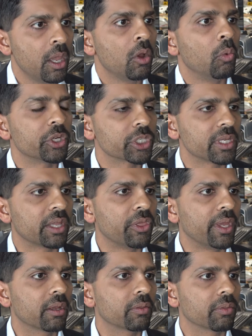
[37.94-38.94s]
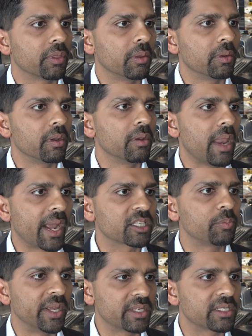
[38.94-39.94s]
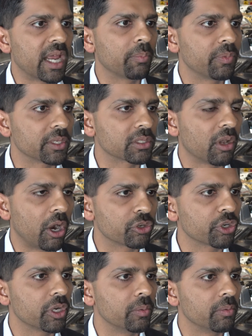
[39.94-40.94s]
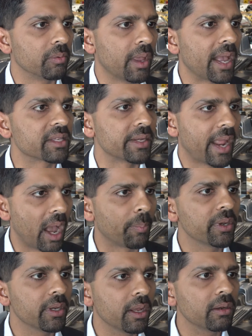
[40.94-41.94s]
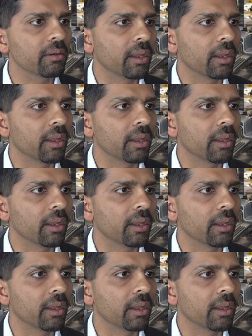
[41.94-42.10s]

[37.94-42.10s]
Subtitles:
which is, I think, the next big step that's largely hasn't happened yet.